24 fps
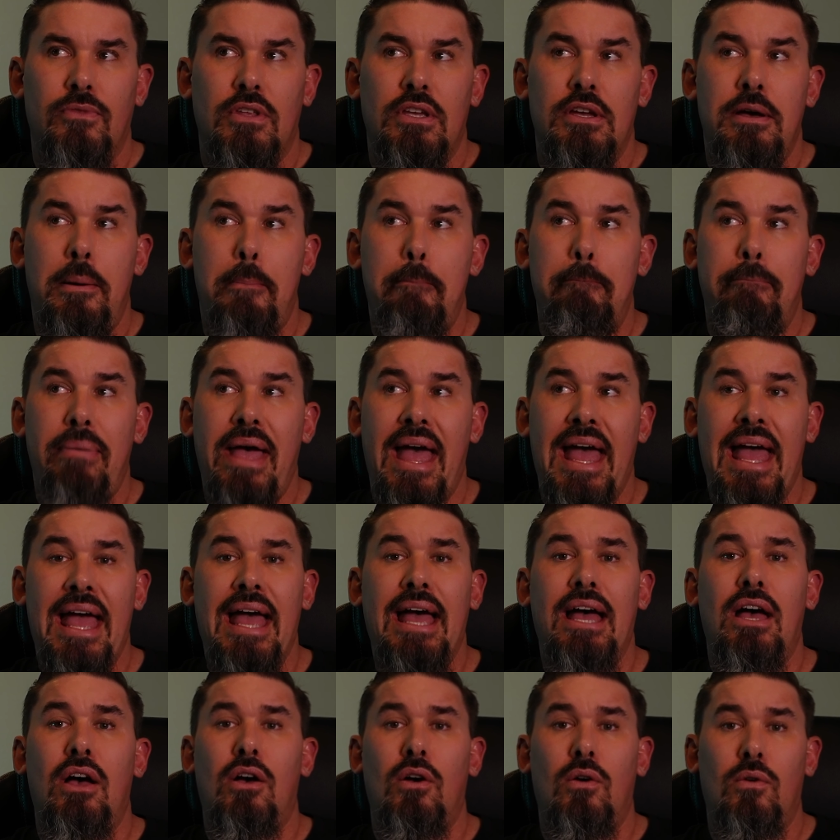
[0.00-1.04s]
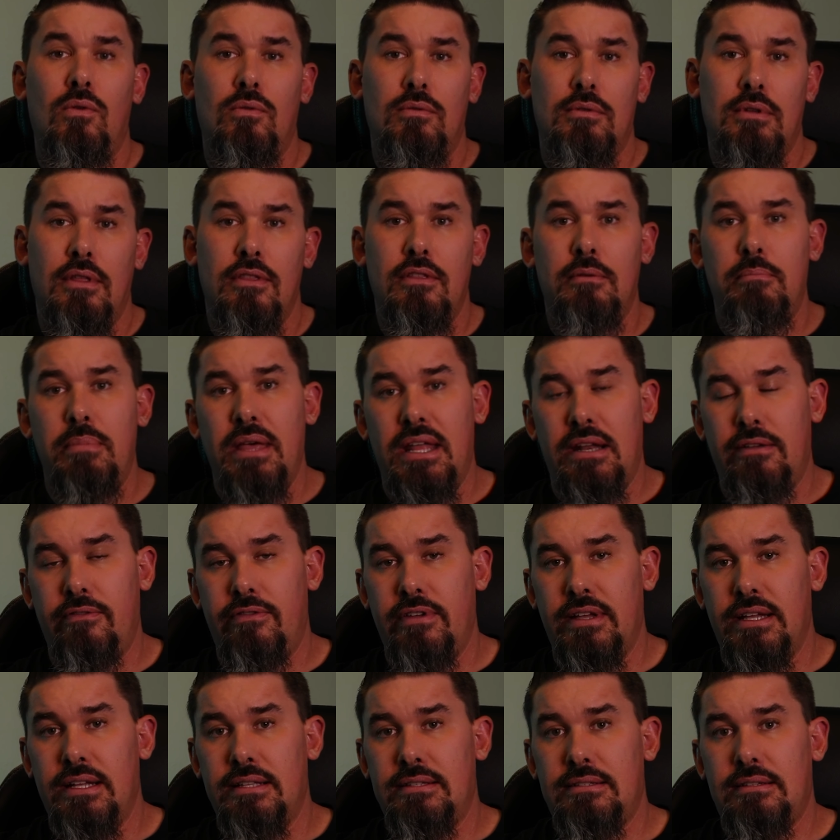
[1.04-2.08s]
compound the
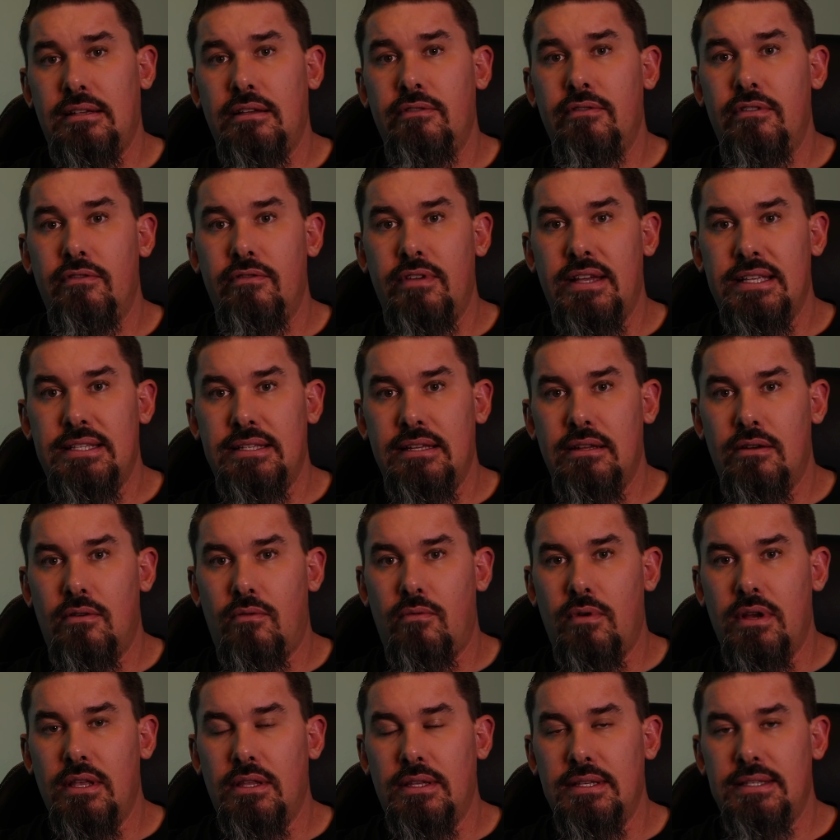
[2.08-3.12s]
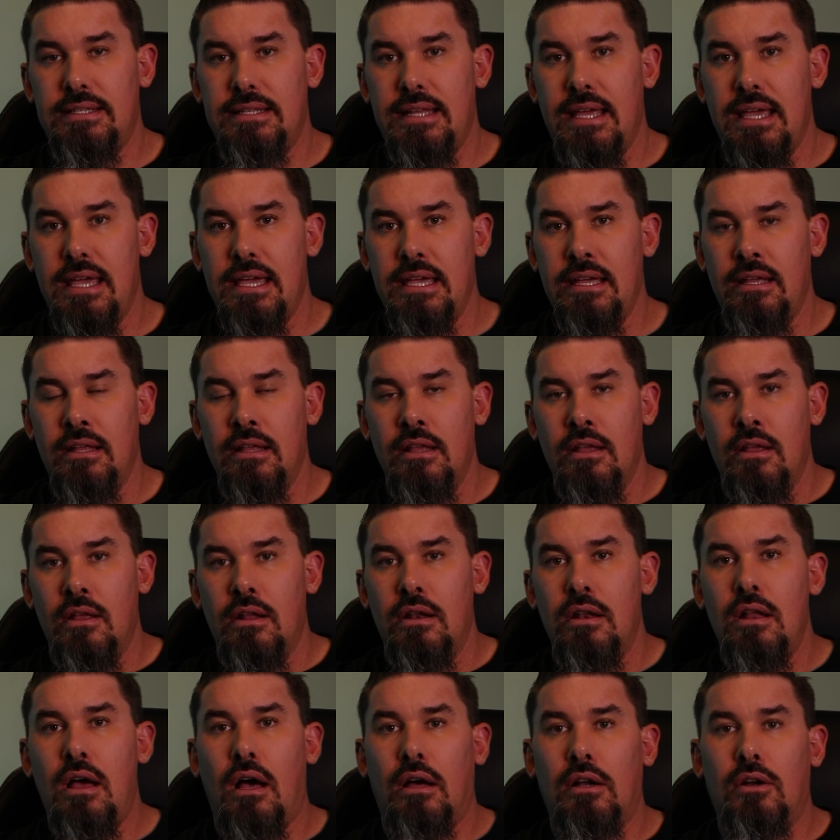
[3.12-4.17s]
benefits of investing in real estate,
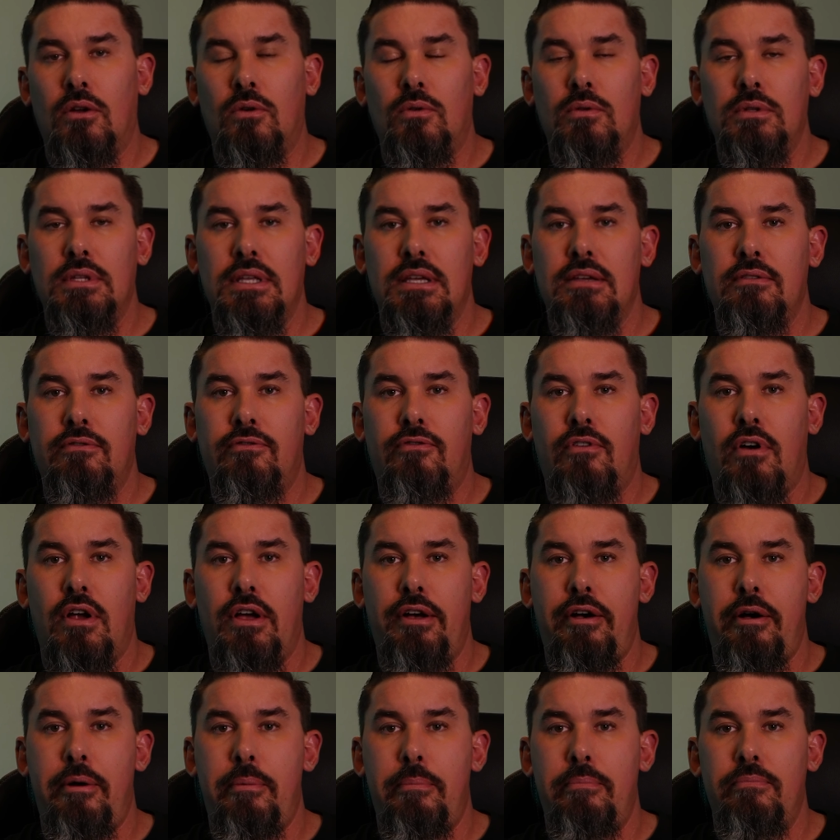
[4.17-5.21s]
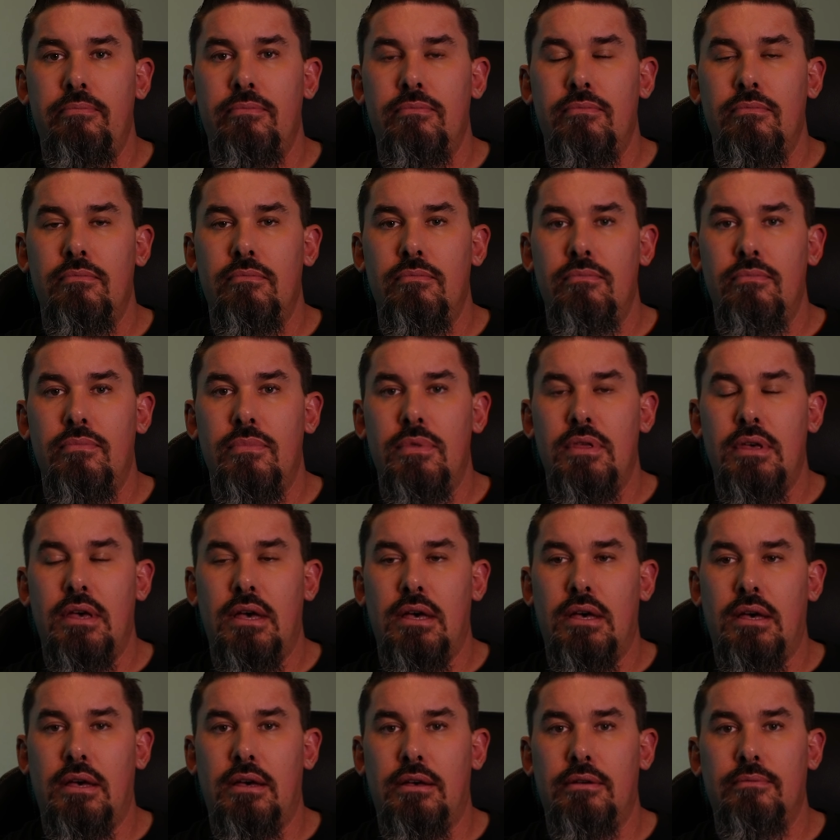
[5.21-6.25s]
not only from
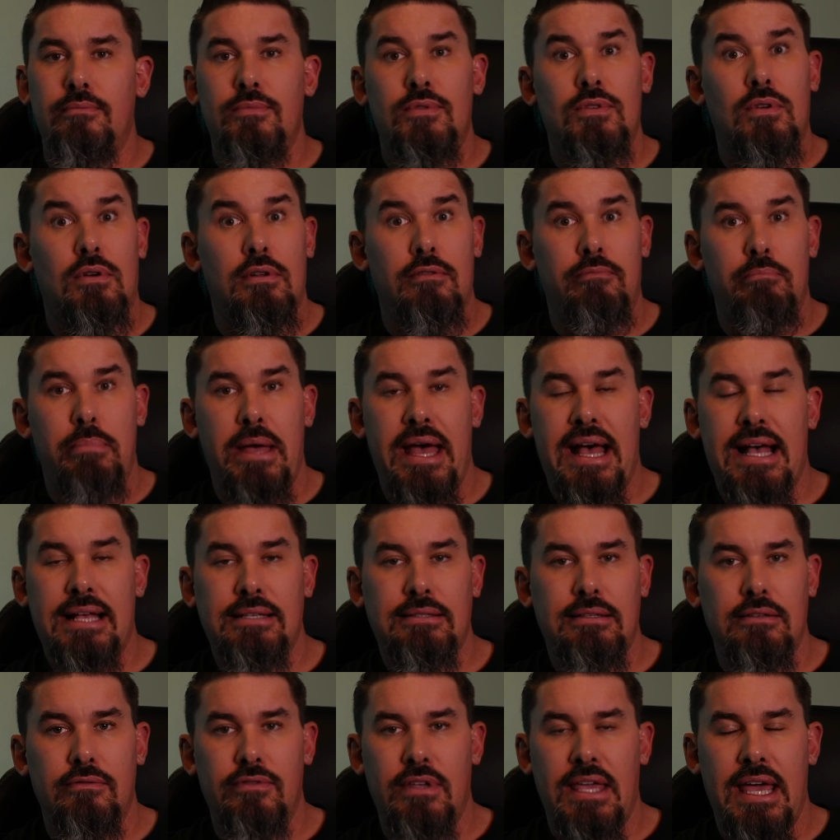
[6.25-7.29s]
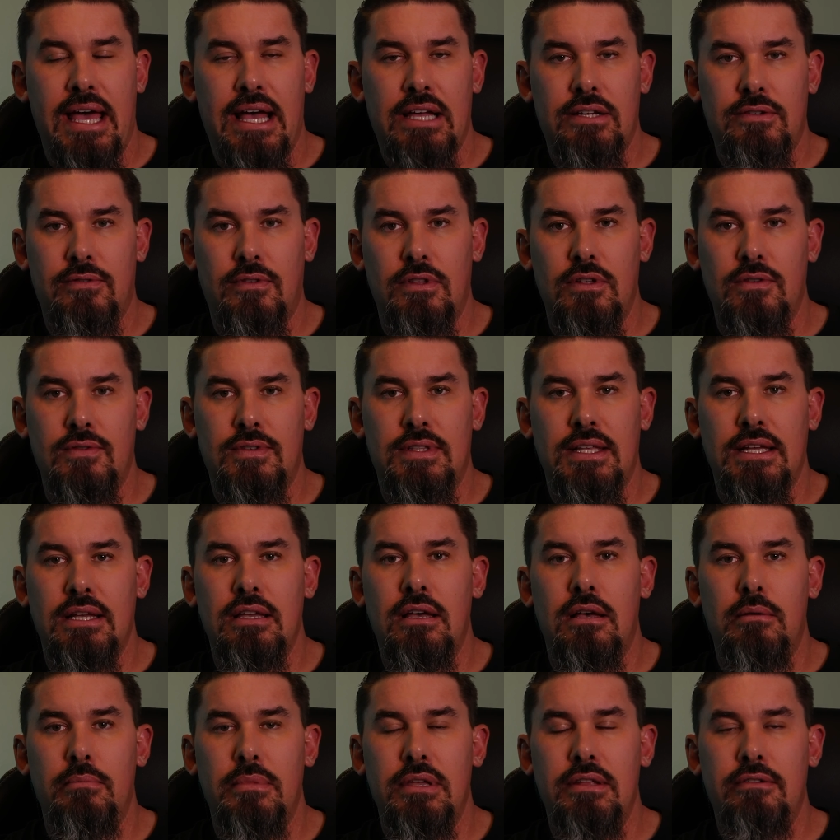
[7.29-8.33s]
the sort of passive cash flows that
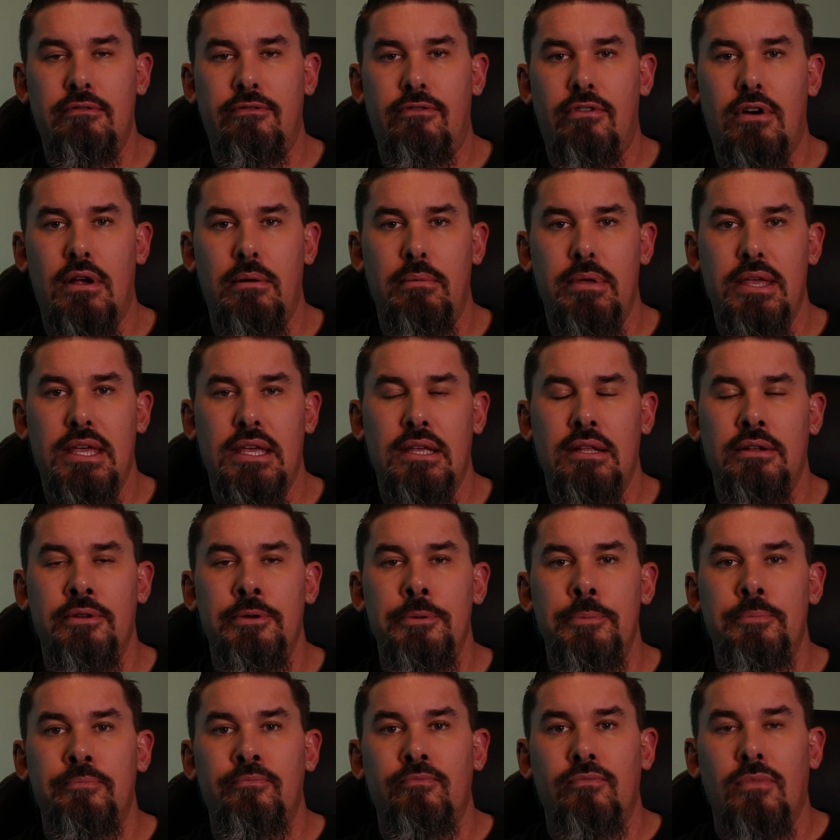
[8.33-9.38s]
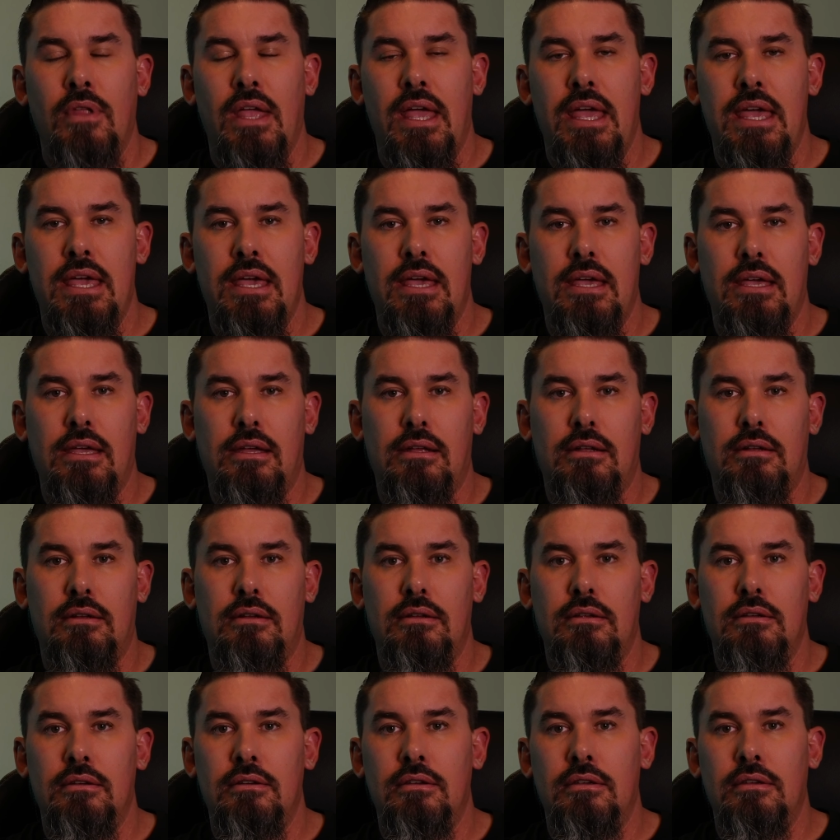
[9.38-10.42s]
come in from it
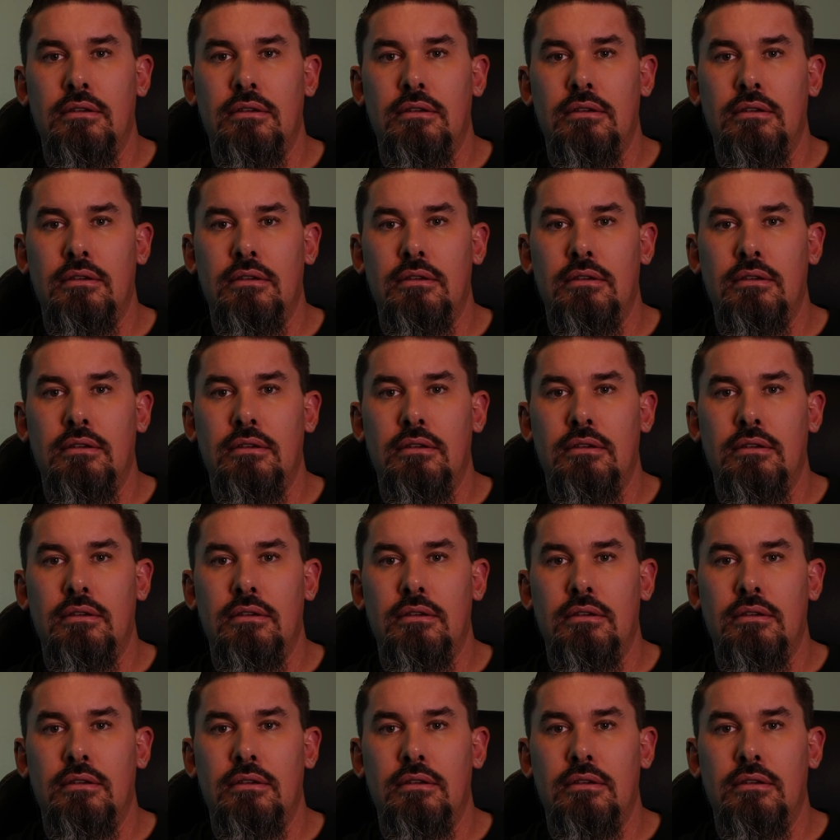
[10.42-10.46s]
and,